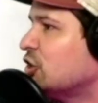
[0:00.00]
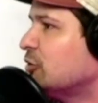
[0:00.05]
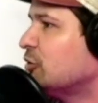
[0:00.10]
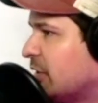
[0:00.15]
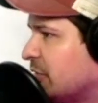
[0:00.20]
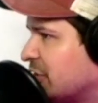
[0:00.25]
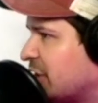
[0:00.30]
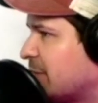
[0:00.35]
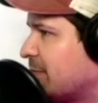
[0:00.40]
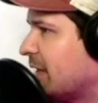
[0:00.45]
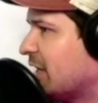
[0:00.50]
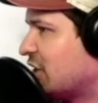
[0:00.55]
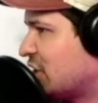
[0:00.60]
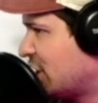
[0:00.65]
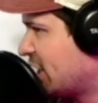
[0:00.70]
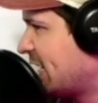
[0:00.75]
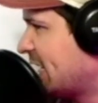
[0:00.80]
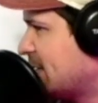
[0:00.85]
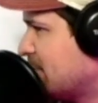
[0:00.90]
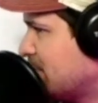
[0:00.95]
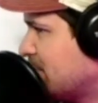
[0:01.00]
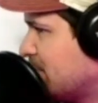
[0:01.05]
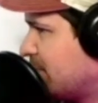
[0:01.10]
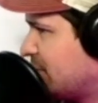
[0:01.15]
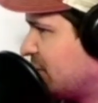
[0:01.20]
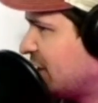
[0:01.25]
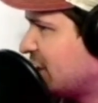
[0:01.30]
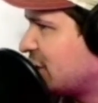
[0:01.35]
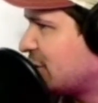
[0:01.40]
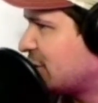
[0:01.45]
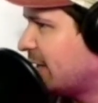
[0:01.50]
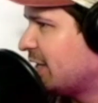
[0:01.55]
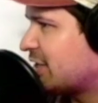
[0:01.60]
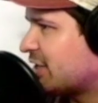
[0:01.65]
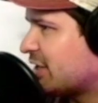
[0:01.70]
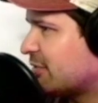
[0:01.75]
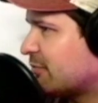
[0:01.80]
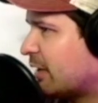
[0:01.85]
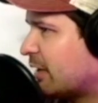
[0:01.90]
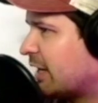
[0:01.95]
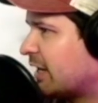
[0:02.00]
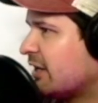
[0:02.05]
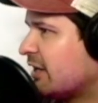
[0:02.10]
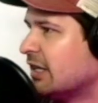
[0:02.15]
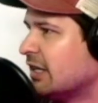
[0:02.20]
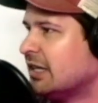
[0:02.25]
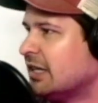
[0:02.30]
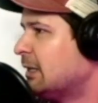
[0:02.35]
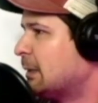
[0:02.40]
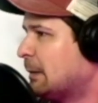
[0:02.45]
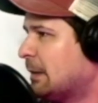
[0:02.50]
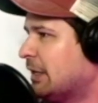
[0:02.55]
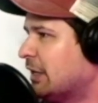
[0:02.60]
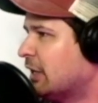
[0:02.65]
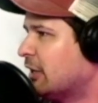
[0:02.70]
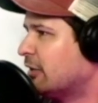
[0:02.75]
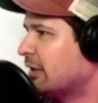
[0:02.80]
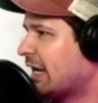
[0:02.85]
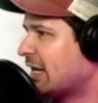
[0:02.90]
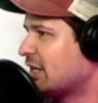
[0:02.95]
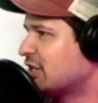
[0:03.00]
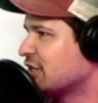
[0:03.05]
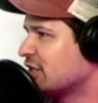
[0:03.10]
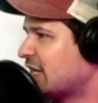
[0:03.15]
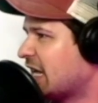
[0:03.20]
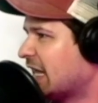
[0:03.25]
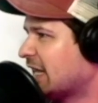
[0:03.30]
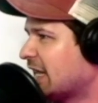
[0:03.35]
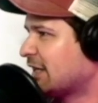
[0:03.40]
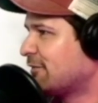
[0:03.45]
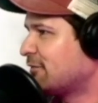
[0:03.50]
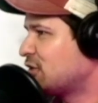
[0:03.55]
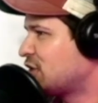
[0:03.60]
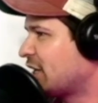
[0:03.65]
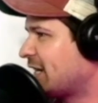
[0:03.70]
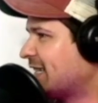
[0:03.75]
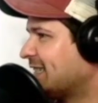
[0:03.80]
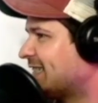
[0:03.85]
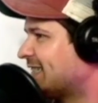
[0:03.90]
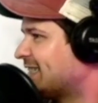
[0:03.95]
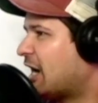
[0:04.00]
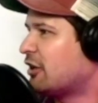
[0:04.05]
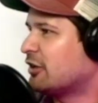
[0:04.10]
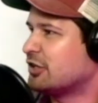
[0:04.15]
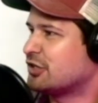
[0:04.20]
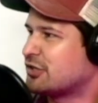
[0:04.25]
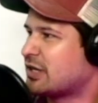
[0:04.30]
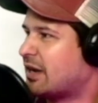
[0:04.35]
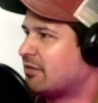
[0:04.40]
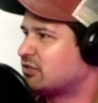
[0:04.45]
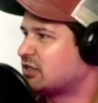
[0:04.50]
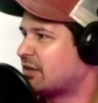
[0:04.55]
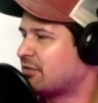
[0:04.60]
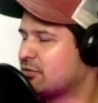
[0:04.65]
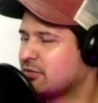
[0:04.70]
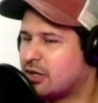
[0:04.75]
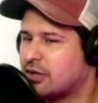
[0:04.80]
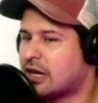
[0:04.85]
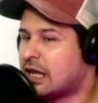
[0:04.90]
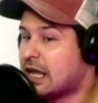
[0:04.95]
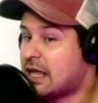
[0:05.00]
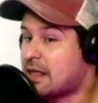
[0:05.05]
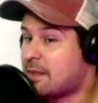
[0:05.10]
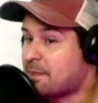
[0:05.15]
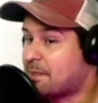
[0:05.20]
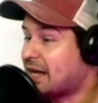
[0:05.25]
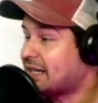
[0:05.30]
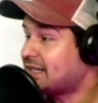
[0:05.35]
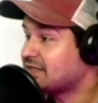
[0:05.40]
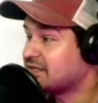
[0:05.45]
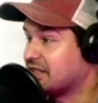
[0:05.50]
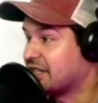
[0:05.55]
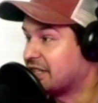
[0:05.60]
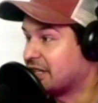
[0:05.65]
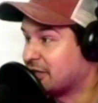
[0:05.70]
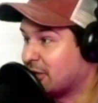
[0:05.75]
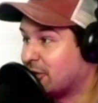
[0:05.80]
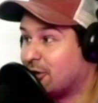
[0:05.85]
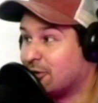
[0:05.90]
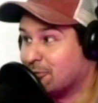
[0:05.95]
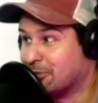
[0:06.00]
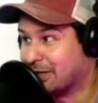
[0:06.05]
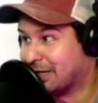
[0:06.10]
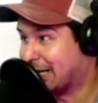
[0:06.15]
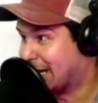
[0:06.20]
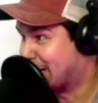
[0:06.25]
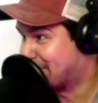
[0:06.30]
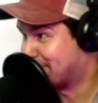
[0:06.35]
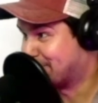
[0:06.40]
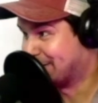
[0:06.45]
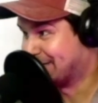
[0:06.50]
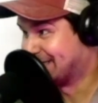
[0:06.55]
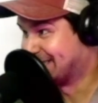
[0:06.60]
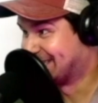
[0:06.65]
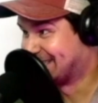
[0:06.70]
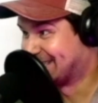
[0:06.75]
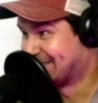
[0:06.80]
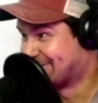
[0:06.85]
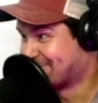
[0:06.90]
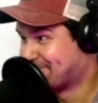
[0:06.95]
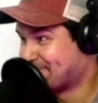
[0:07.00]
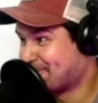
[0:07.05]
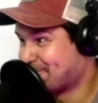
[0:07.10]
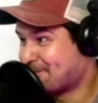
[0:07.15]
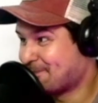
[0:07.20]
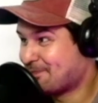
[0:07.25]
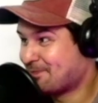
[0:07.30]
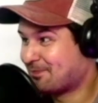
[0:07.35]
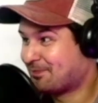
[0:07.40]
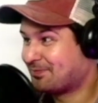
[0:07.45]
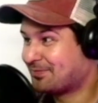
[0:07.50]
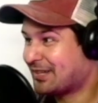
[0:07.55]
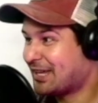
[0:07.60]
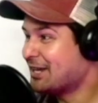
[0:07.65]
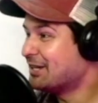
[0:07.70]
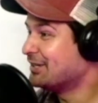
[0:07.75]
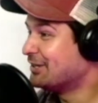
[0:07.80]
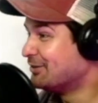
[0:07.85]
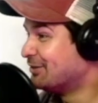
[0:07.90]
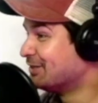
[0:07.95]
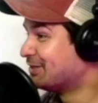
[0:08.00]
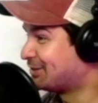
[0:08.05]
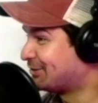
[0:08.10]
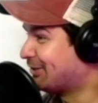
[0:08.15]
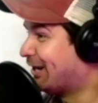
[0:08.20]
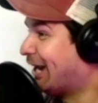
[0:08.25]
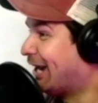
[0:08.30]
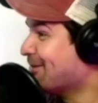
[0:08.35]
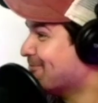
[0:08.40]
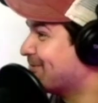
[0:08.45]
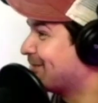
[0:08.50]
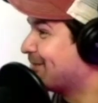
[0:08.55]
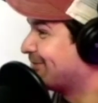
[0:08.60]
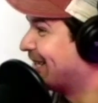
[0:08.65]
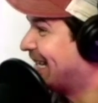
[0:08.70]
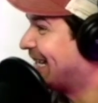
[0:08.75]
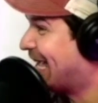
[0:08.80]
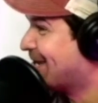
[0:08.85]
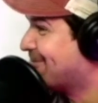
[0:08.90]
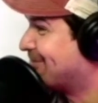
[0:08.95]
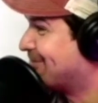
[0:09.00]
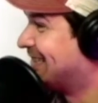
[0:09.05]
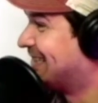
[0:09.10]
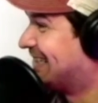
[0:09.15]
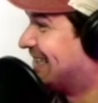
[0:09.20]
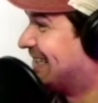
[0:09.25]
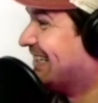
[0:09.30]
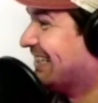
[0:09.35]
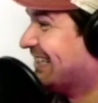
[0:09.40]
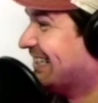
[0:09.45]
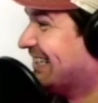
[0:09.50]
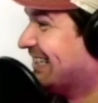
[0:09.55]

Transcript: it was going to be a chicken situation where, Agent Kelly chickens out and drives off the road. That's not at all what happens. Can you describe what happens here?